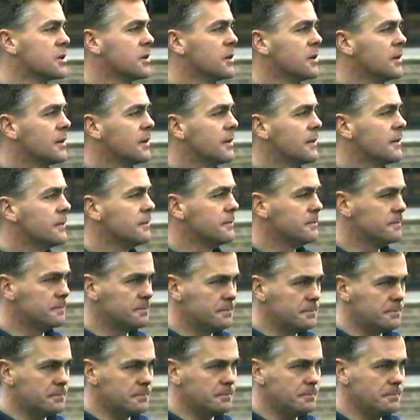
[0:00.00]
It's a very
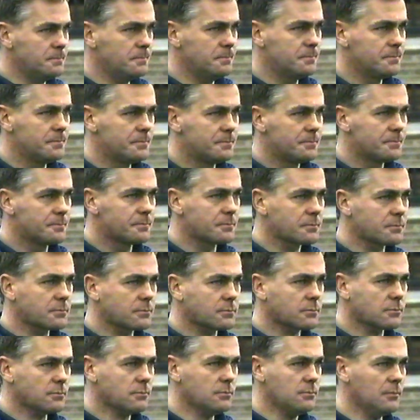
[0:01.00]
specialist thing, isn't it,
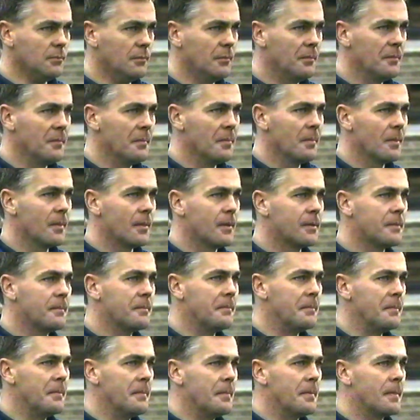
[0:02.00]
goalkeeping? A lot of uh,
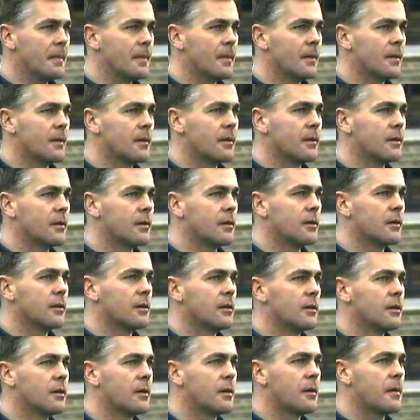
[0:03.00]
agility is needed
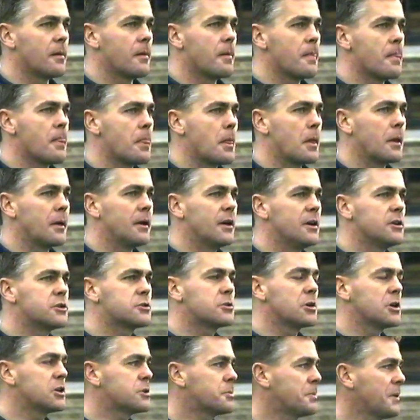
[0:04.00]
and, uh, and sharpness. It's,
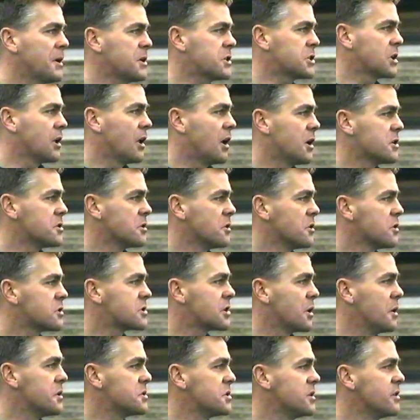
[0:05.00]
it's specialised and
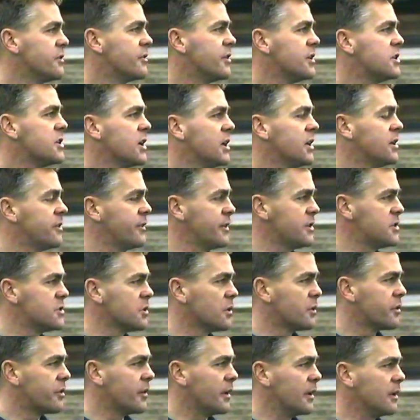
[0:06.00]
also it's an individual
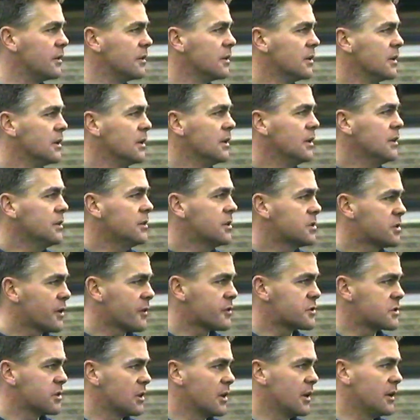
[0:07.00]
thing because
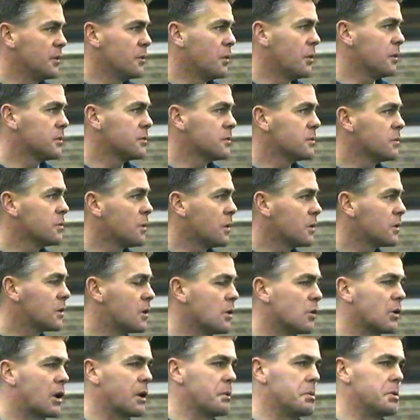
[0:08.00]
obviously what one
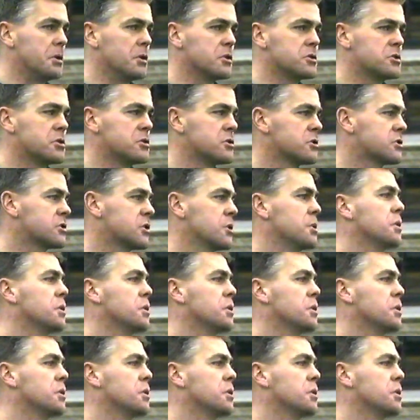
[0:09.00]
goalkeeper does doesn't suit